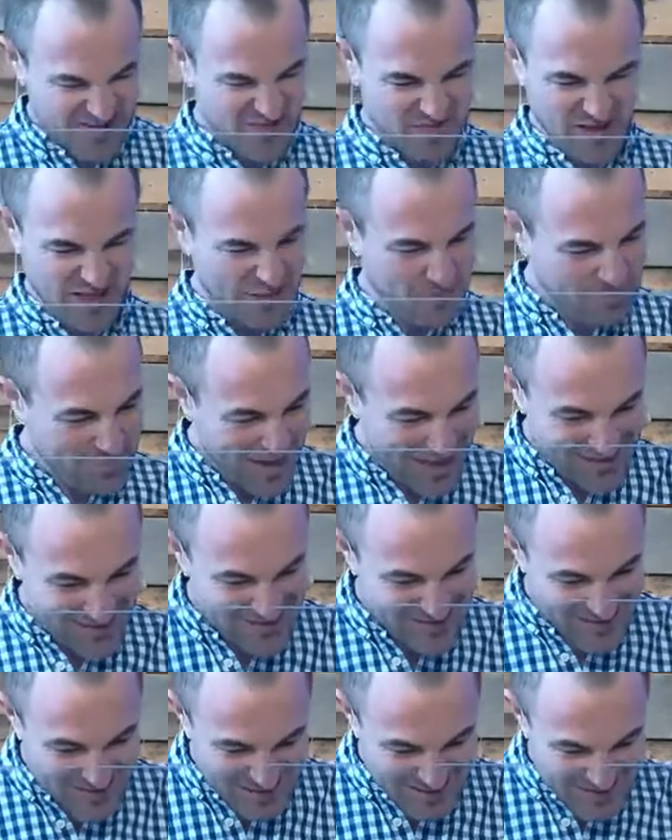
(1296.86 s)
doesn't really
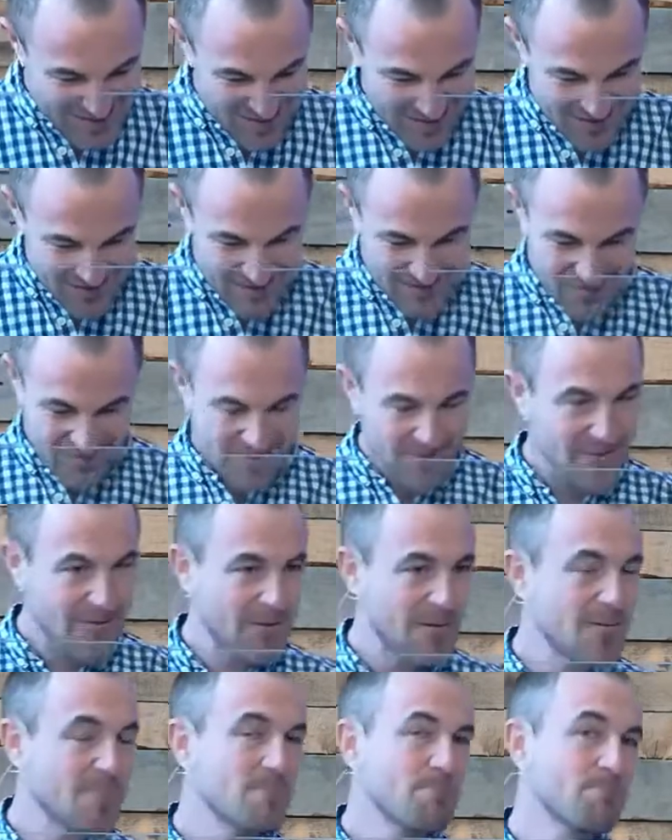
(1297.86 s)
matter, does it?
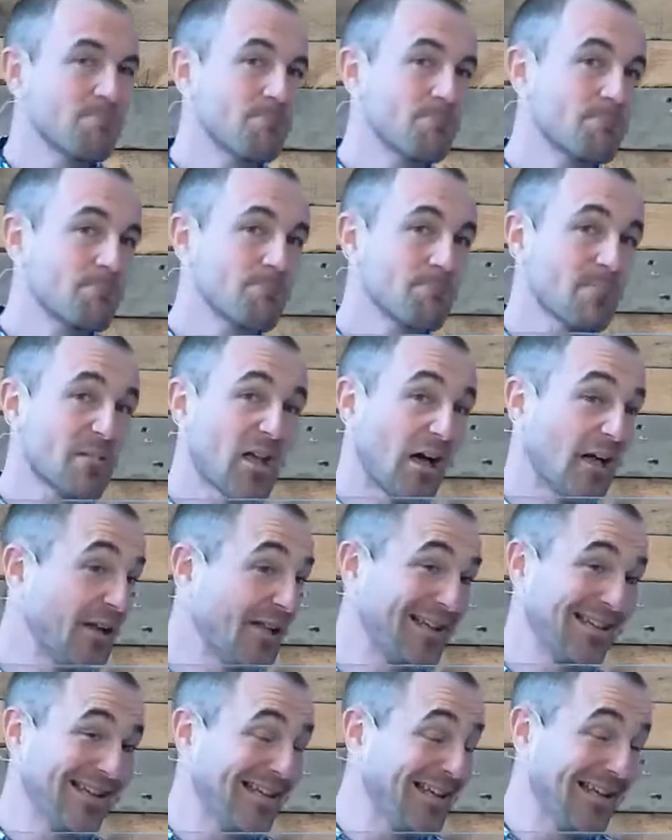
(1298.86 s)

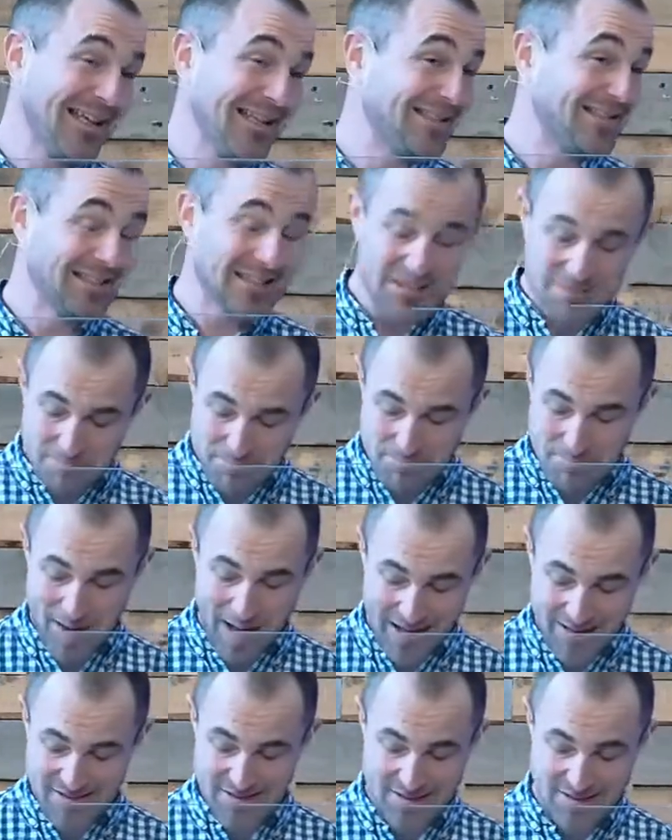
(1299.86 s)
And clearly it didn't
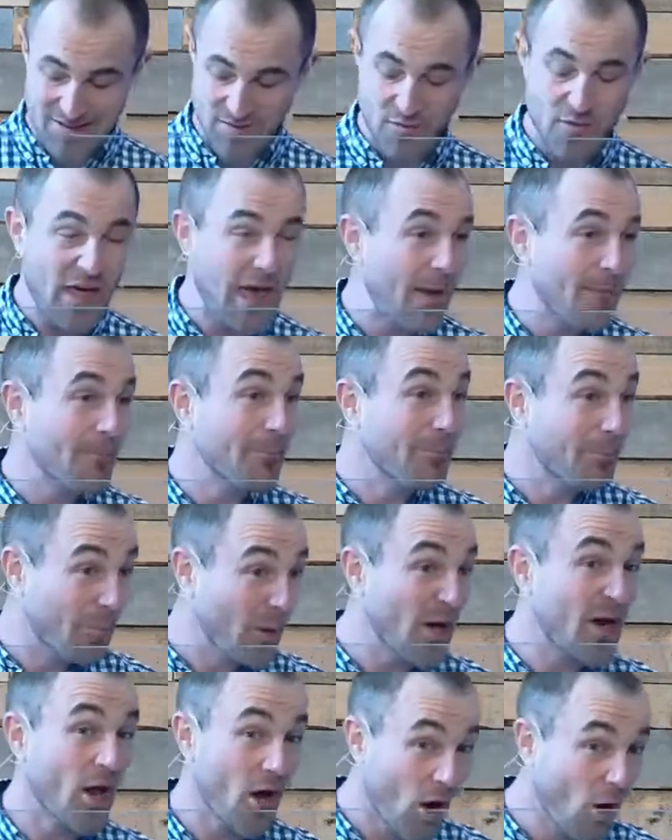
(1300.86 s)
matter to them,
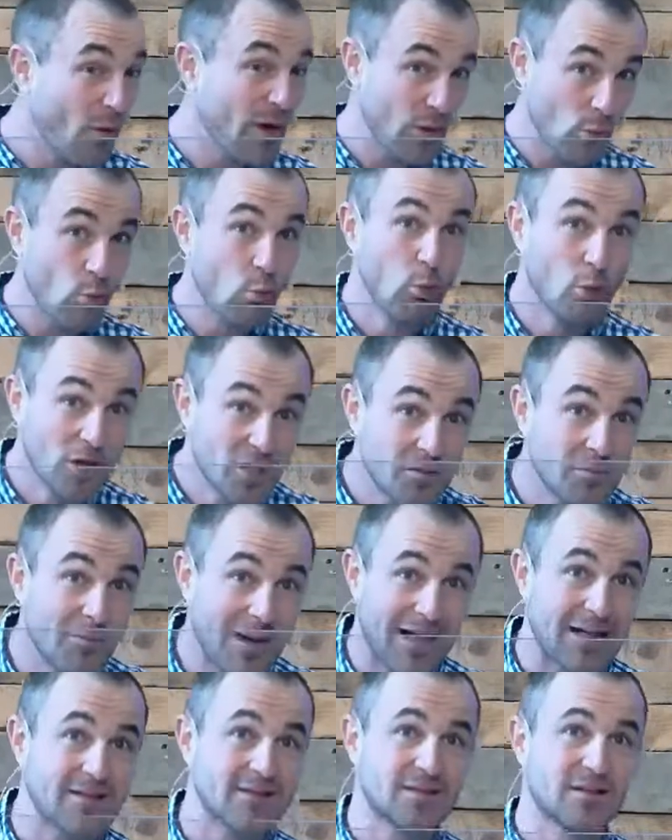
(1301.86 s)
but oh, it would matter.